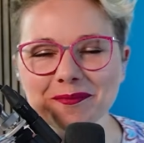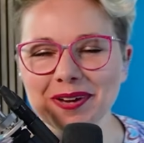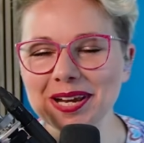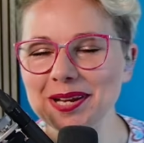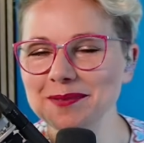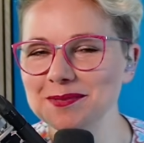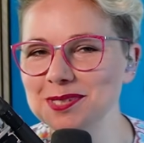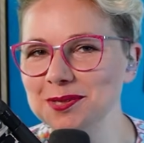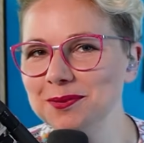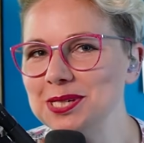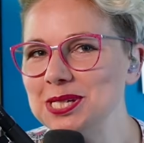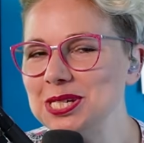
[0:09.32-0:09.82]
My name
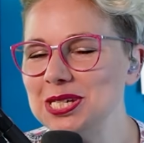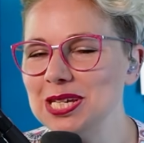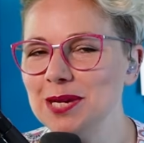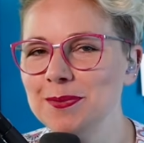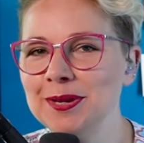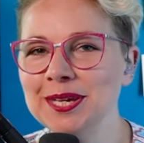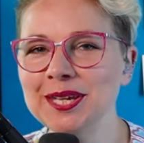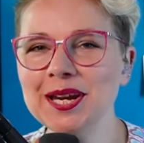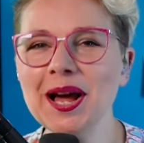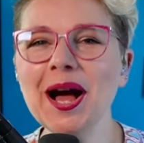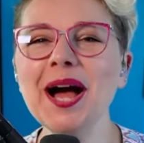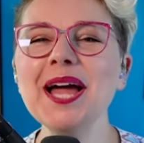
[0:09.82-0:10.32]
is
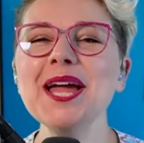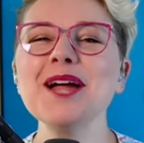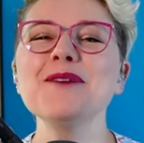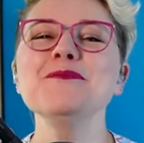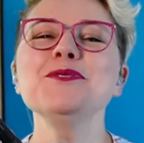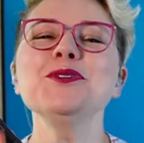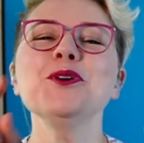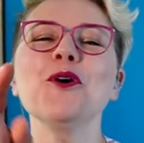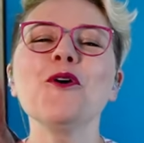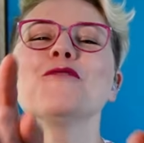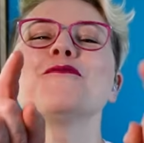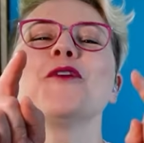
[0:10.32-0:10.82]
ZoeStibi and I am
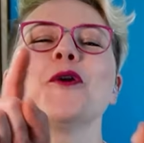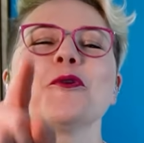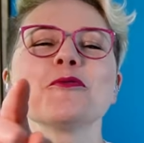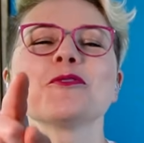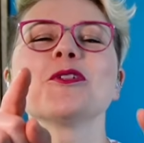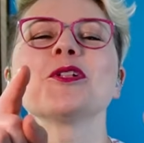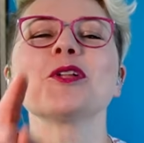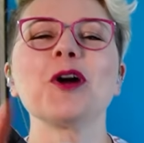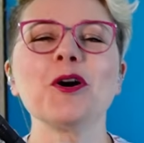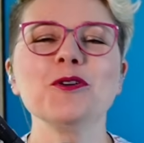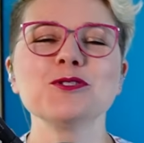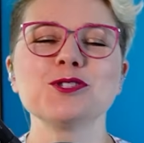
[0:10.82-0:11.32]
your
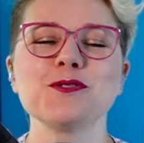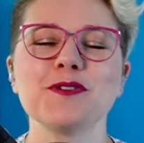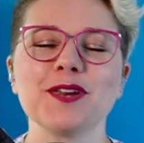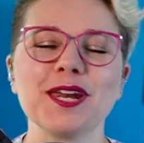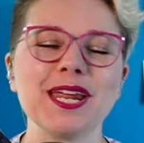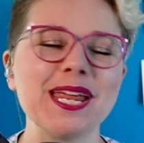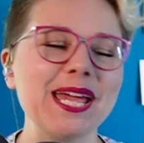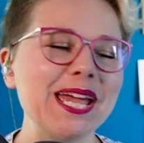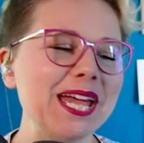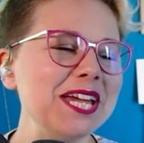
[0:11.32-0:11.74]
vocal coach for today.